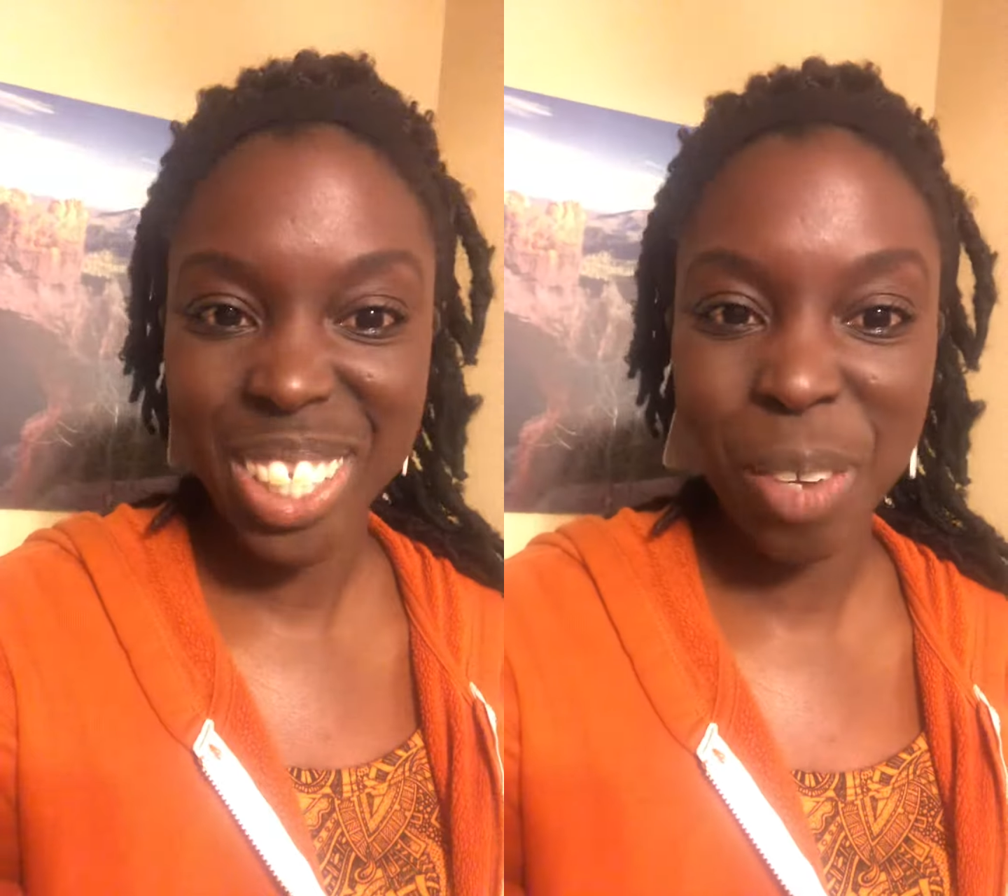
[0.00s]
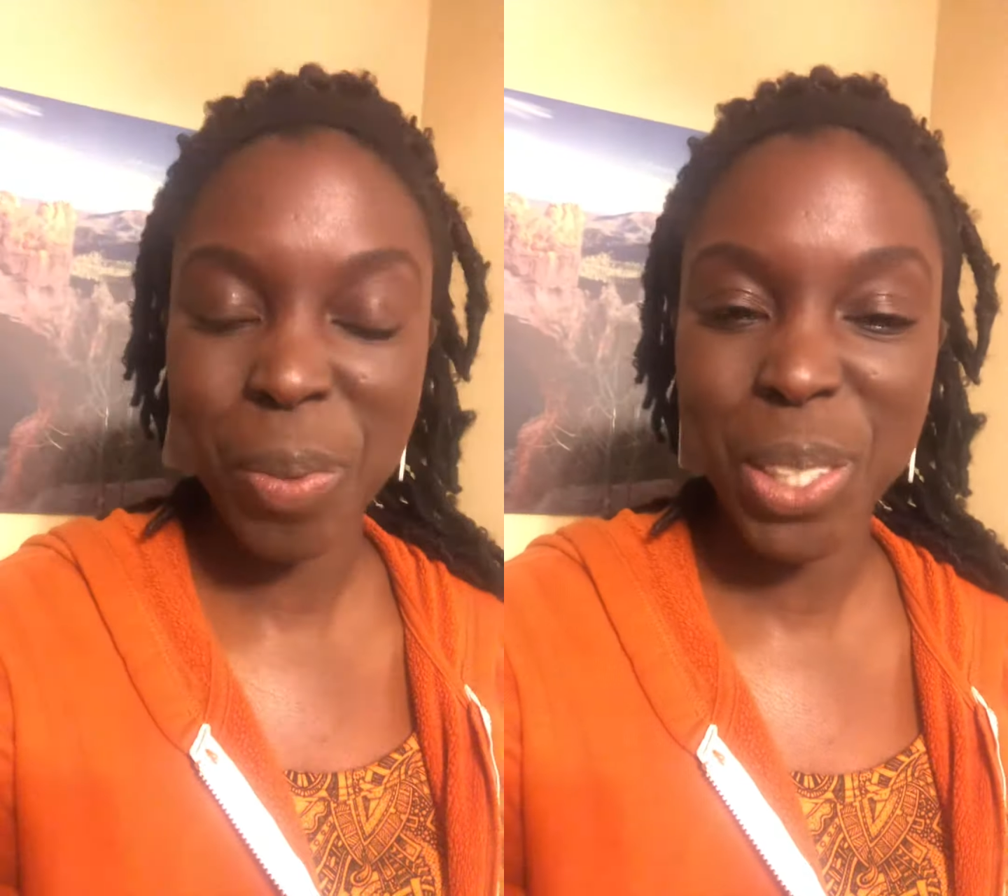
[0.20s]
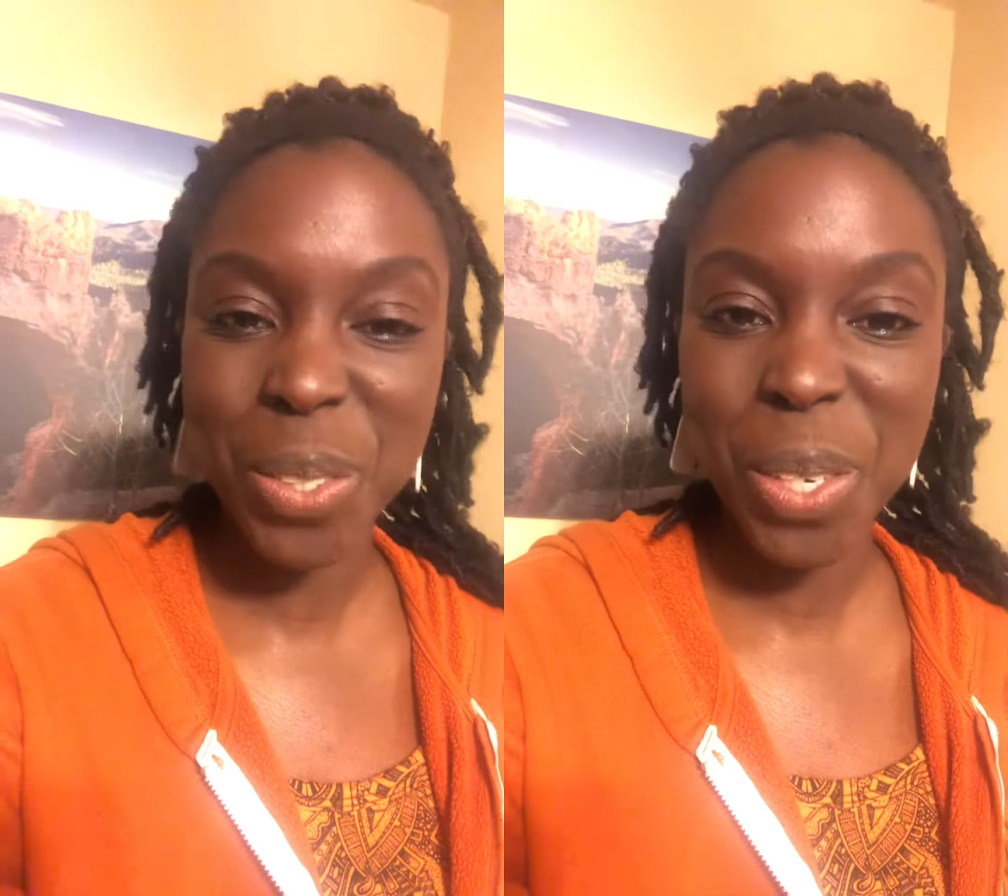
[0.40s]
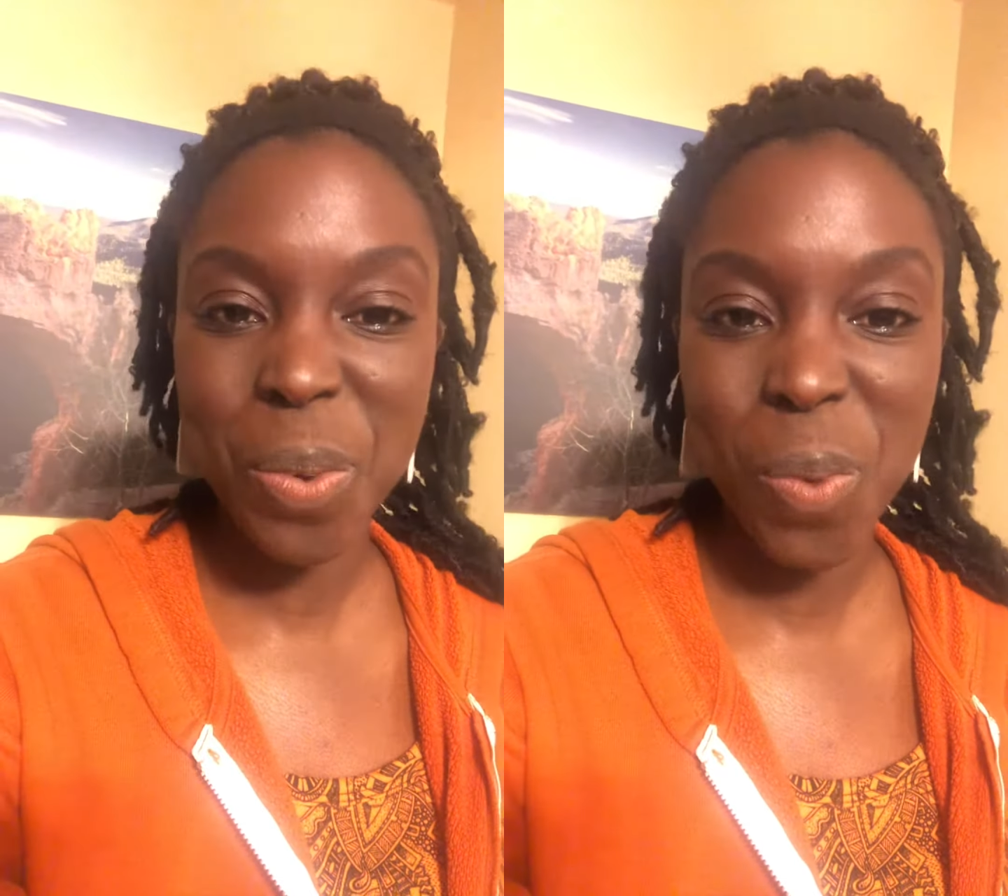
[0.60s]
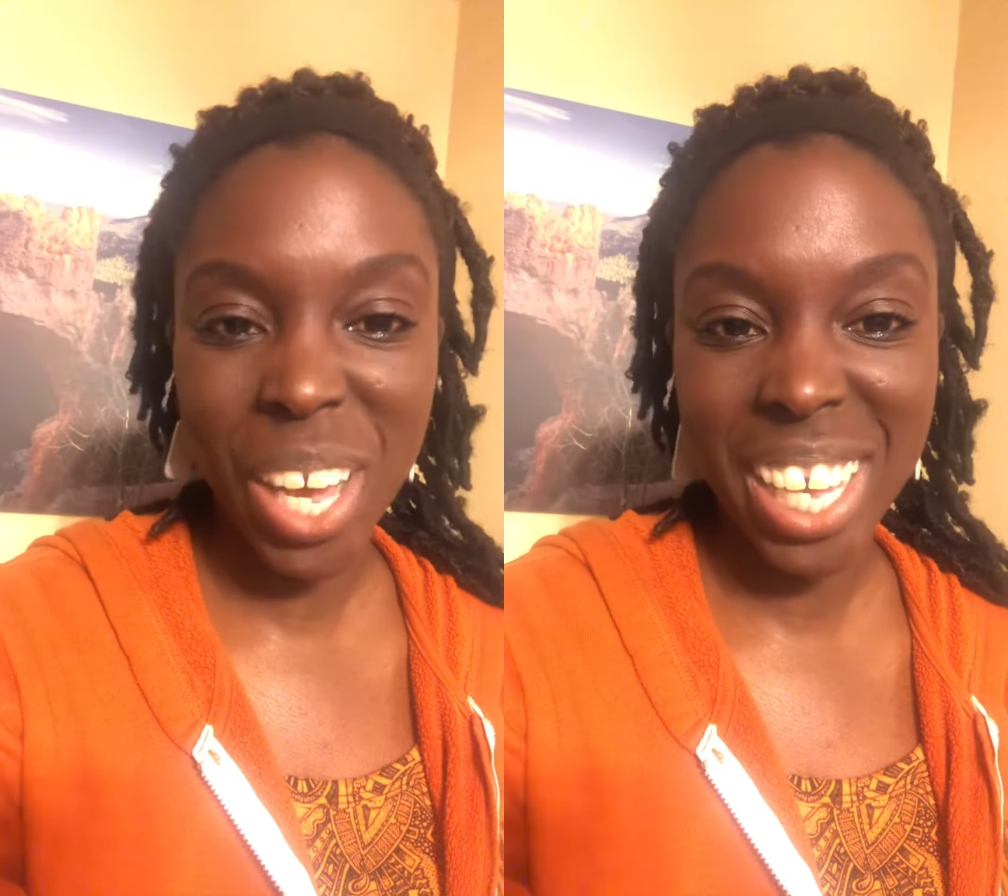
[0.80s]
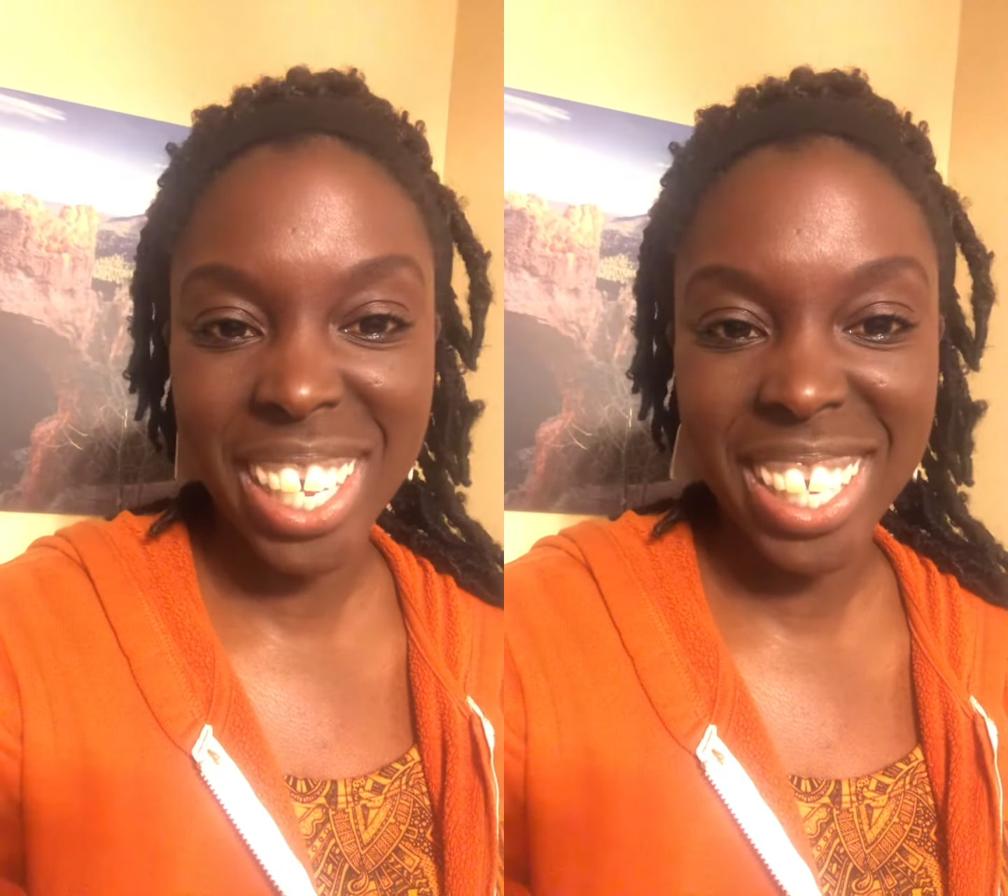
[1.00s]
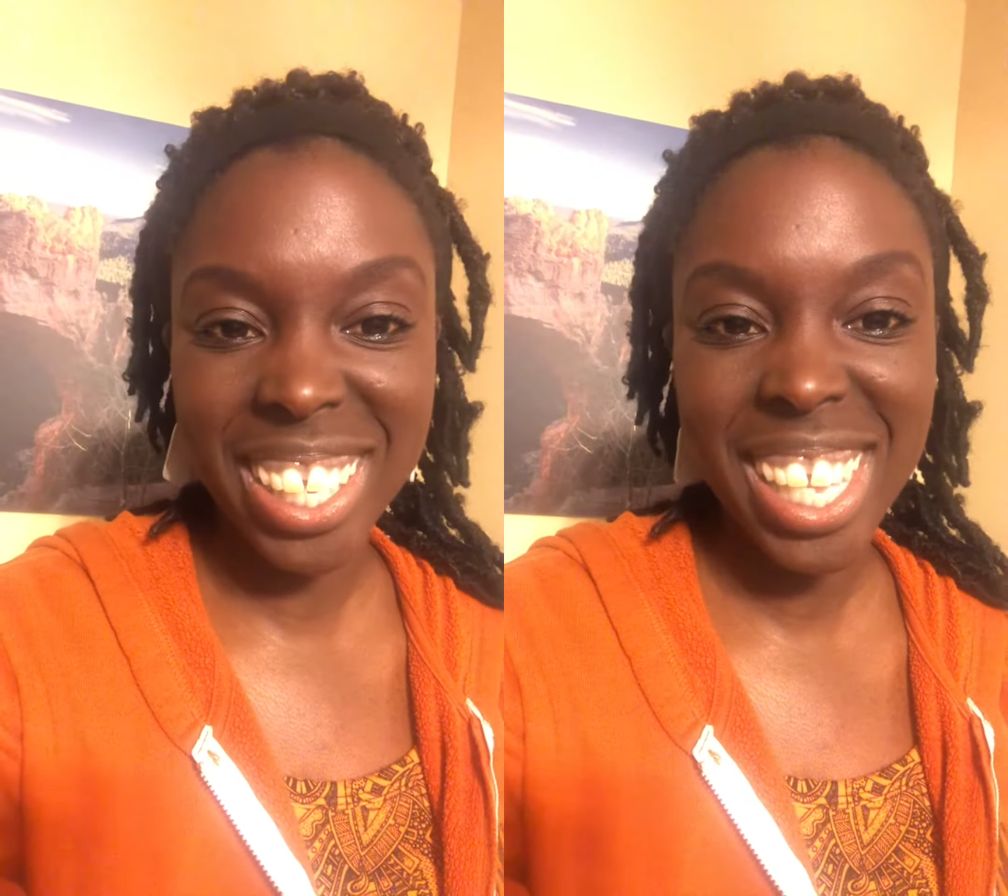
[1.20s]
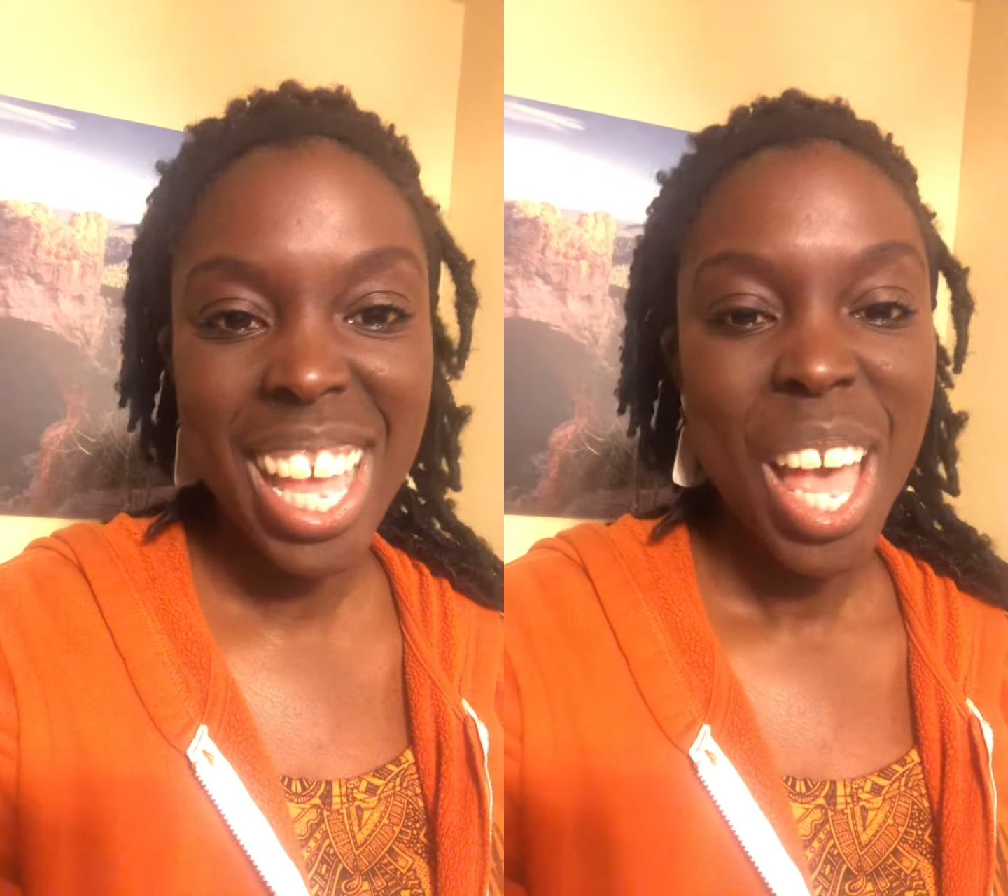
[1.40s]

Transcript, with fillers: Hope you're doing well.